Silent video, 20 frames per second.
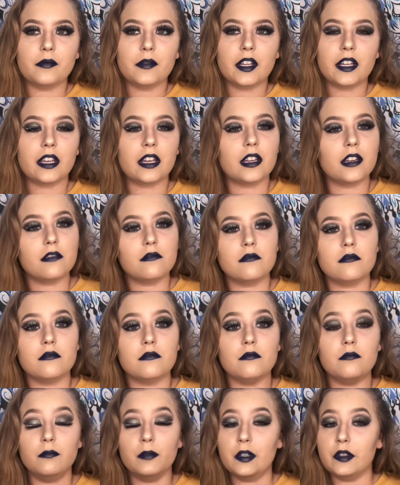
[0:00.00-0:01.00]
Again,
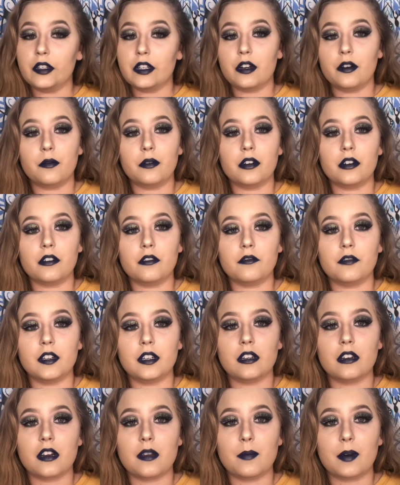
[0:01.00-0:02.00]
really don't want to
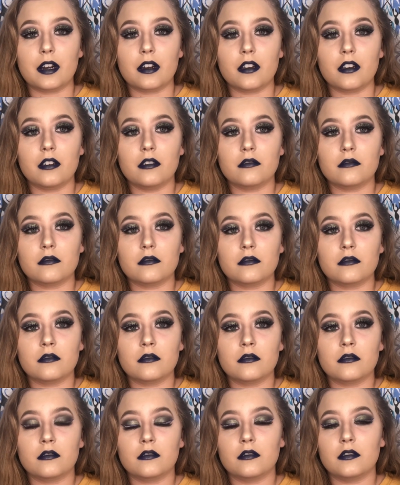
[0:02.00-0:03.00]
offend anybody.
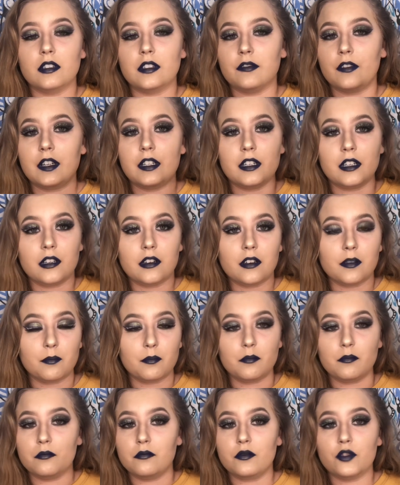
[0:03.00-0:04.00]
If I did,
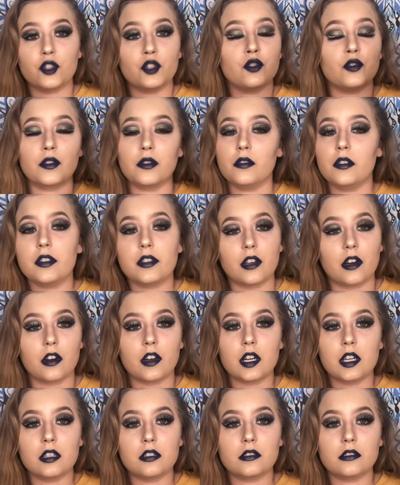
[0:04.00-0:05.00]
I'm truly
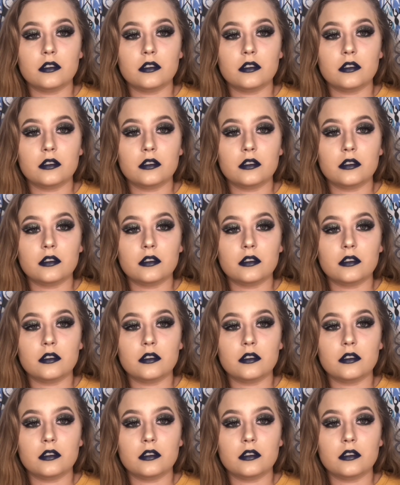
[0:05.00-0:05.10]
sorry.